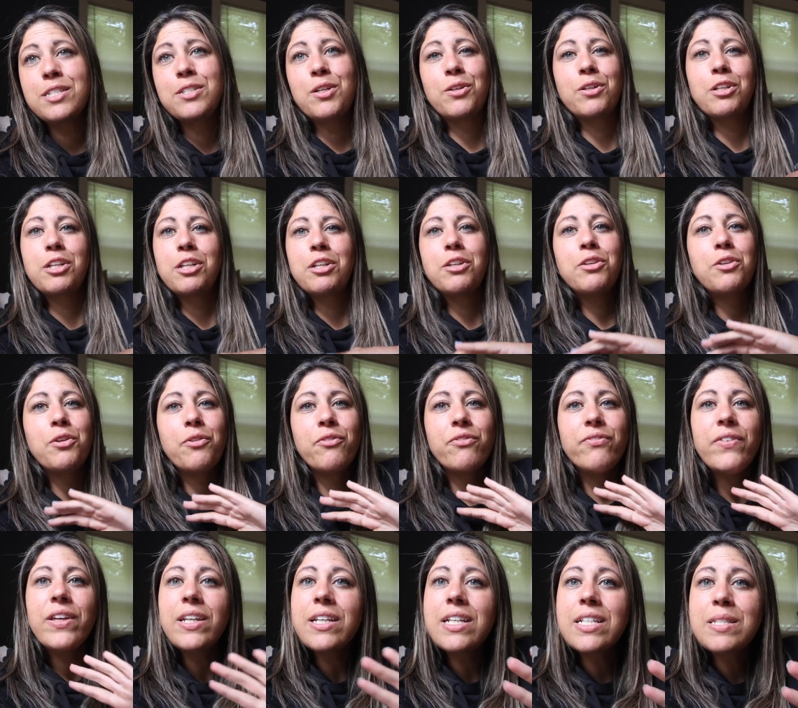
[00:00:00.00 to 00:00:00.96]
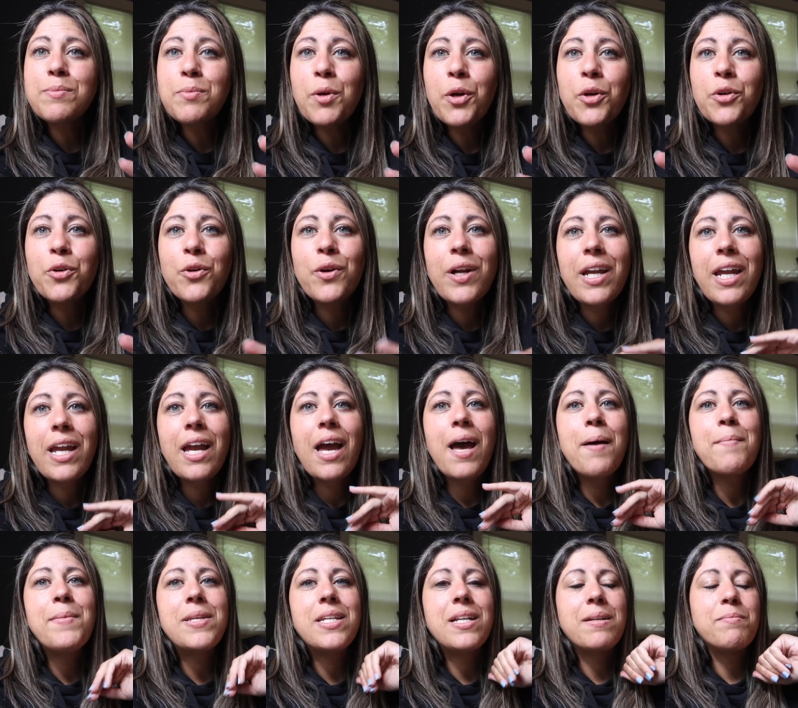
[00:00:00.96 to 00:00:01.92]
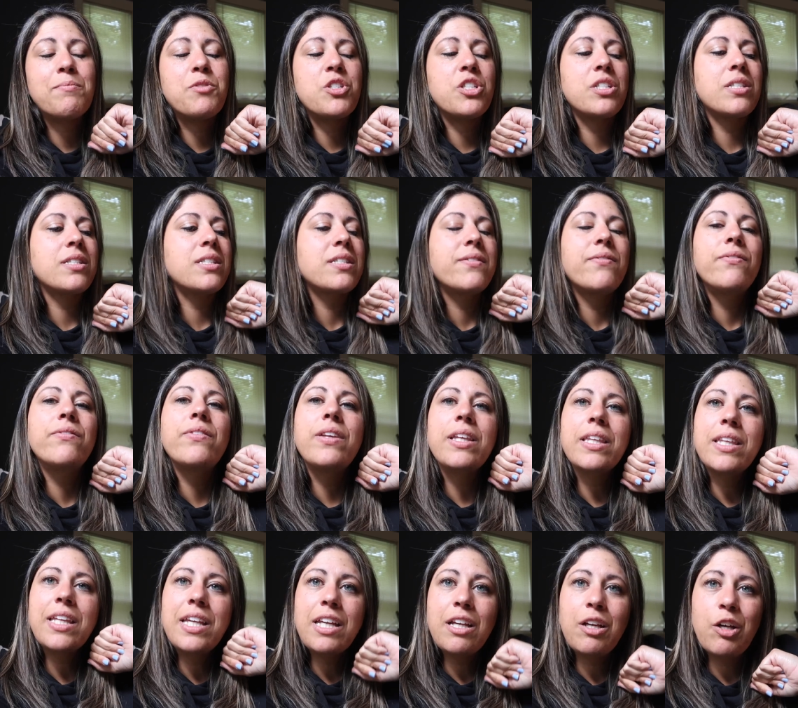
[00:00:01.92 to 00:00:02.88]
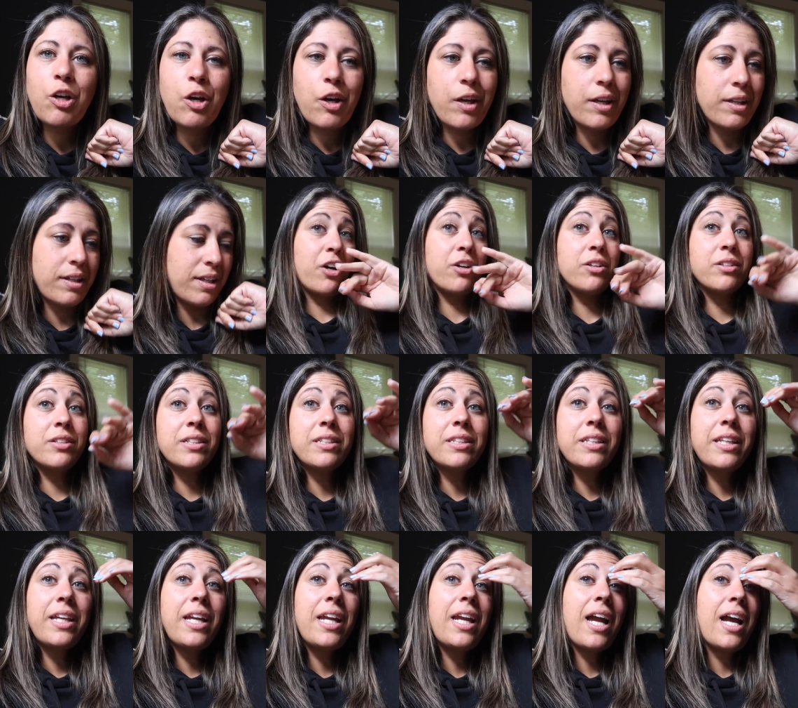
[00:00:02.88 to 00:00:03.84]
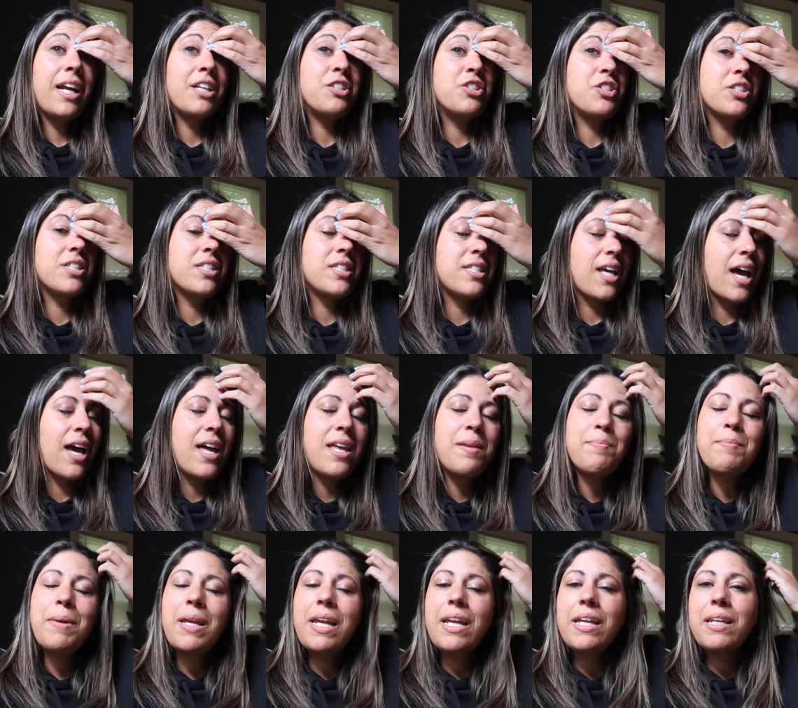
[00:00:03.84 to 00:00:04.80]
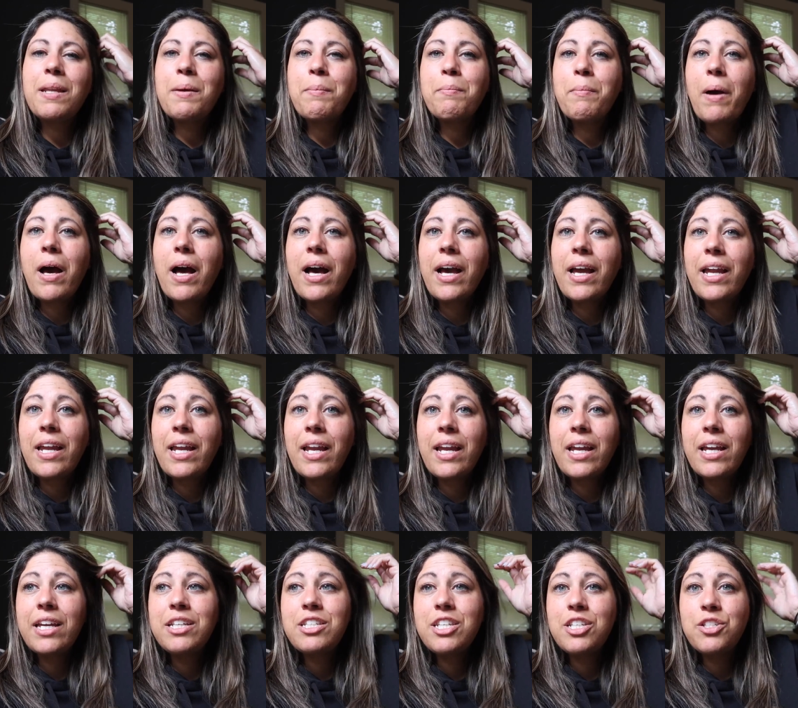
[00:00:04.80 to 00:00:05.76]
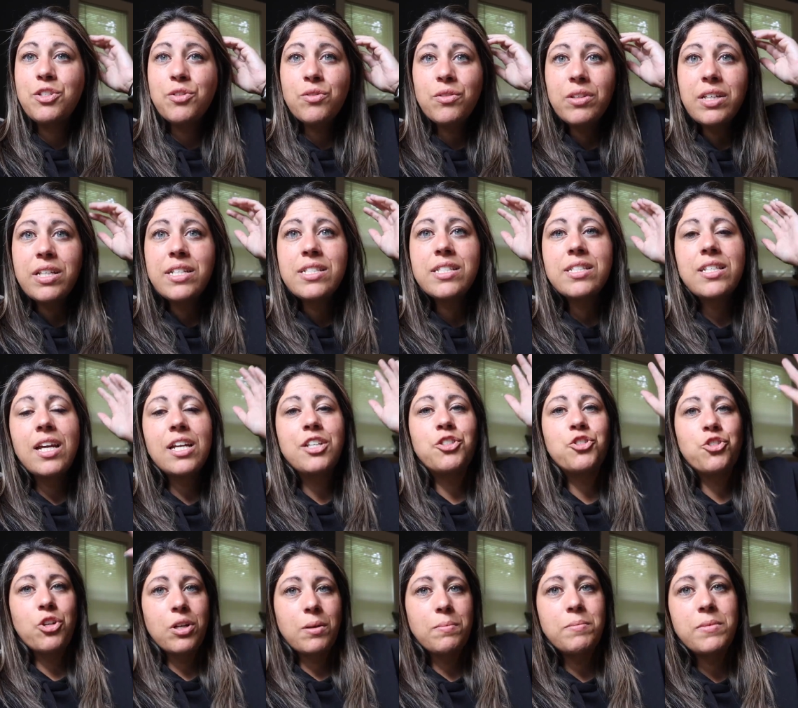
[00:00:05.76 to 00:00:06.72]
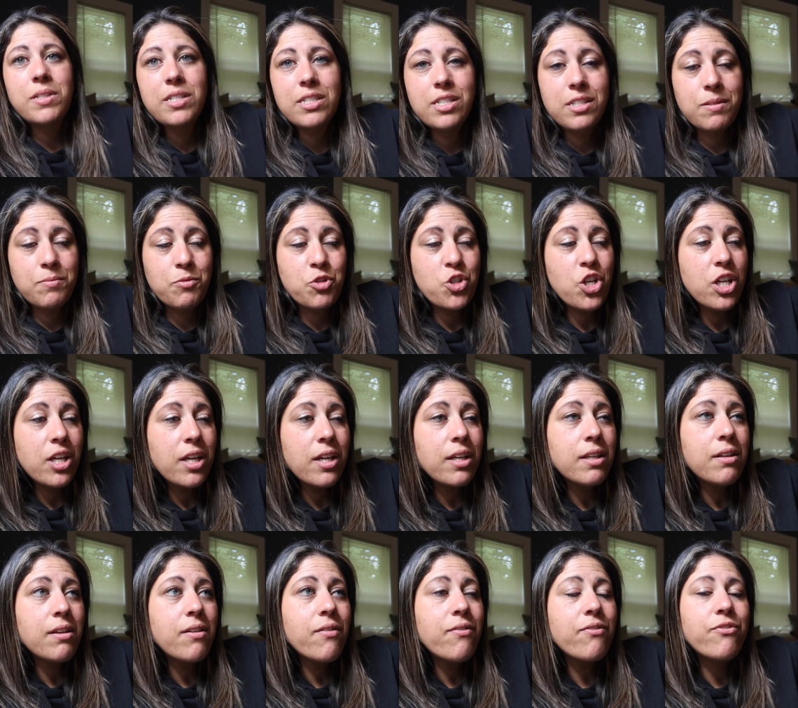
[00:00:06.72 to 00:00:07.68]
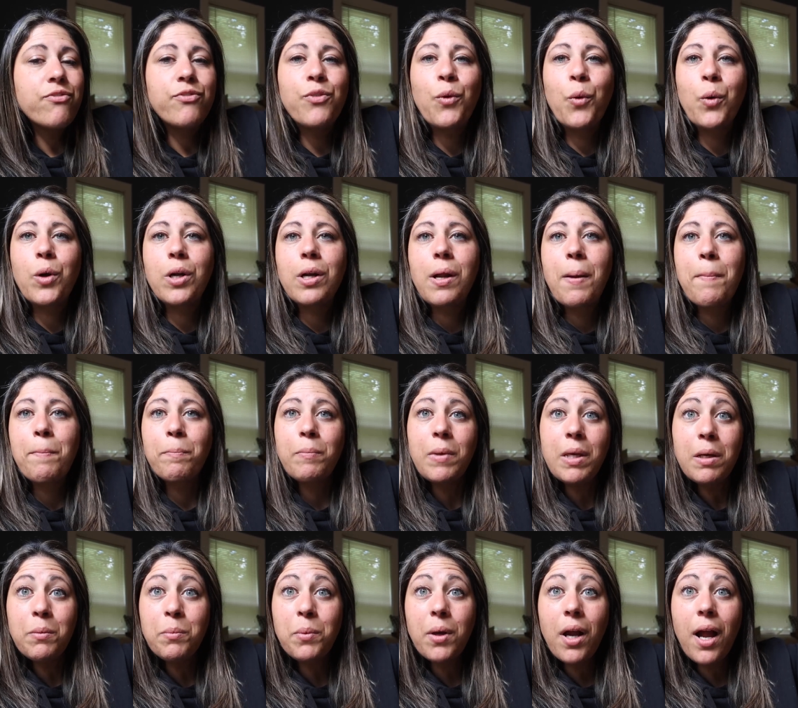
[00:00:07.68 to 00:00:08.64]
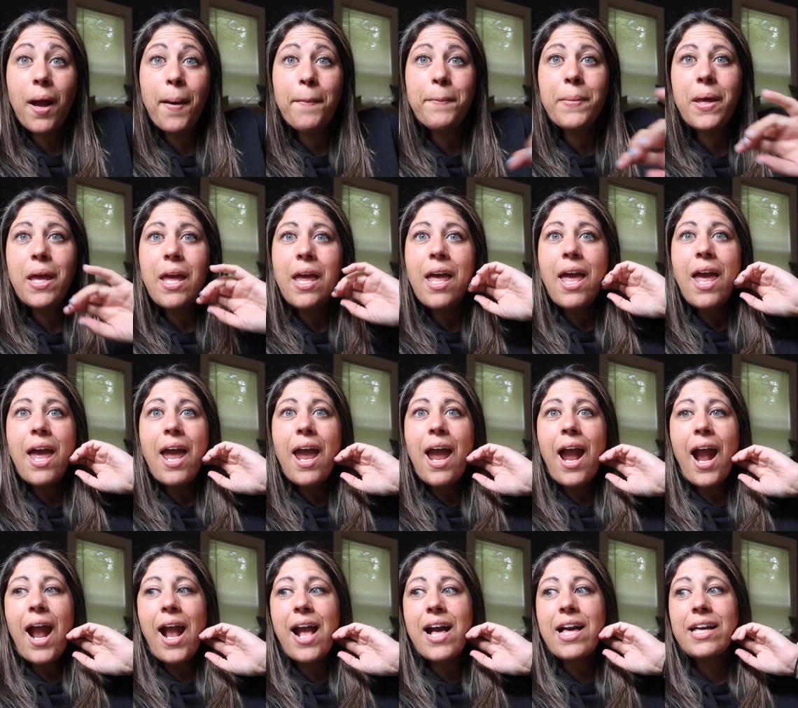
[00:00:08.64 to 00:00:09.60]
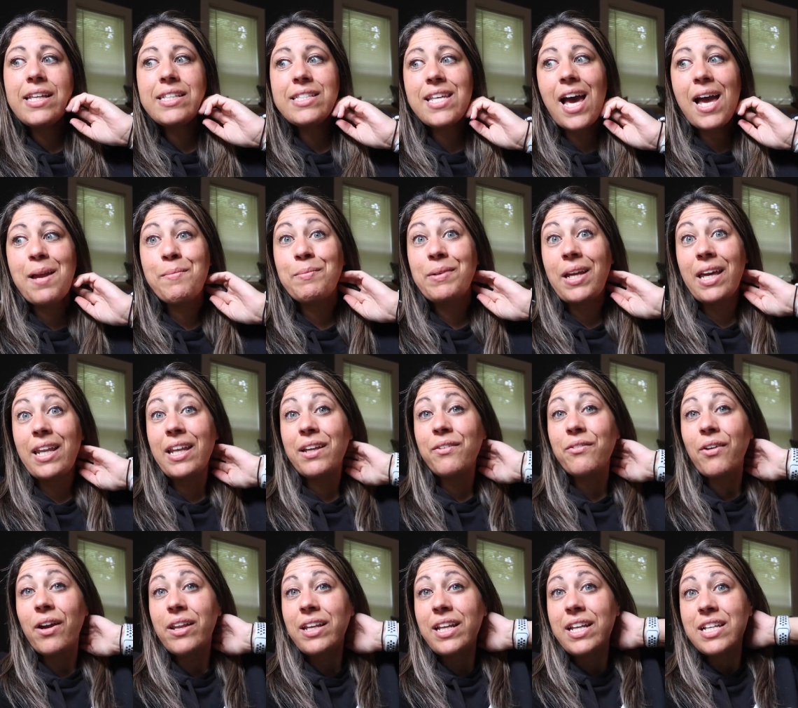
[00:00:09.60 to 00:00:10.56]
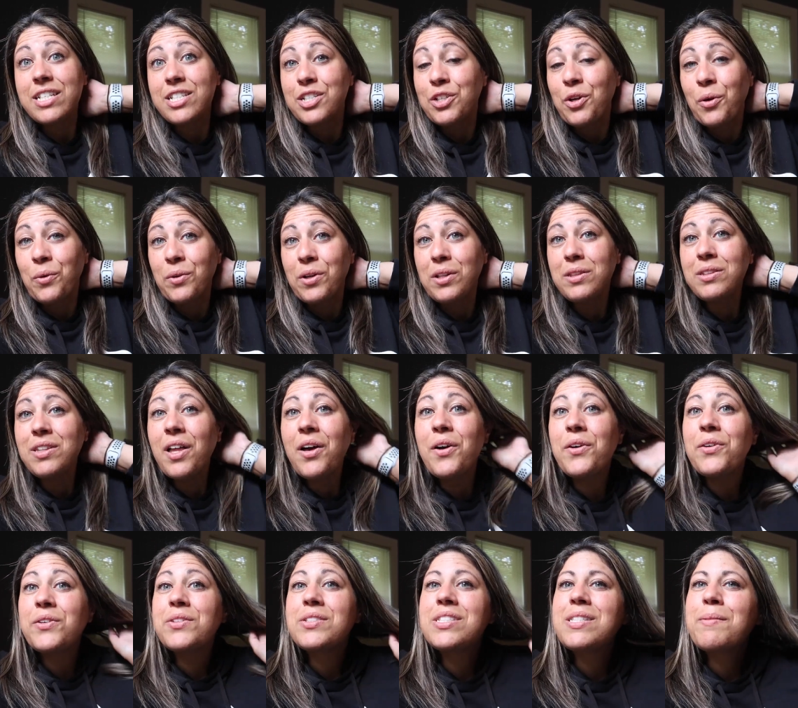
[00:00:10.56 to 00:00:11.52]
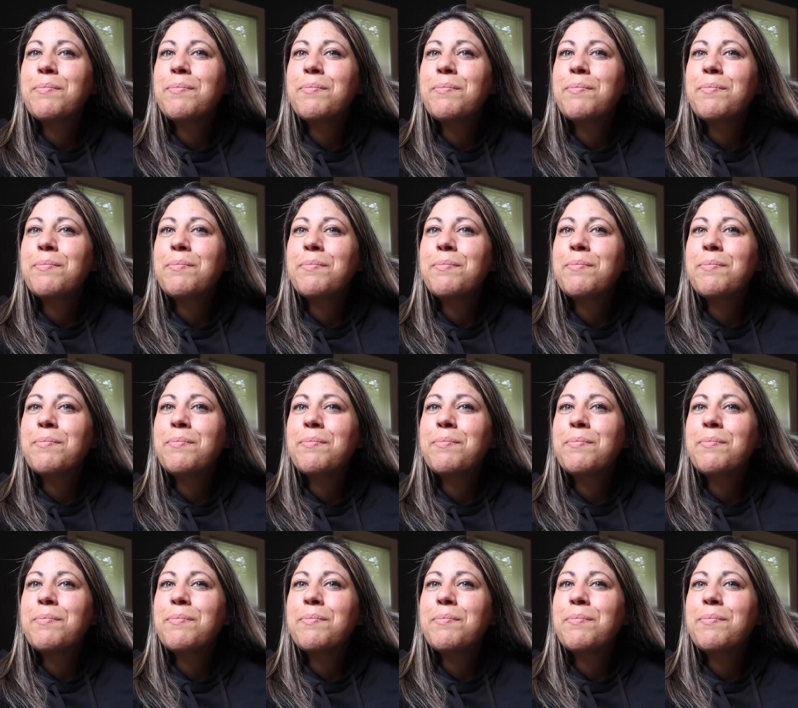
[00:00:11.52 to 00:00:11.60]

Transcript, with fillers: started a new fitness program, and I'm just feeling good. Currently, I just sat and made my to-do list. I trimmed some chicken for meal prep, and I'm getting ready to go to Lowe's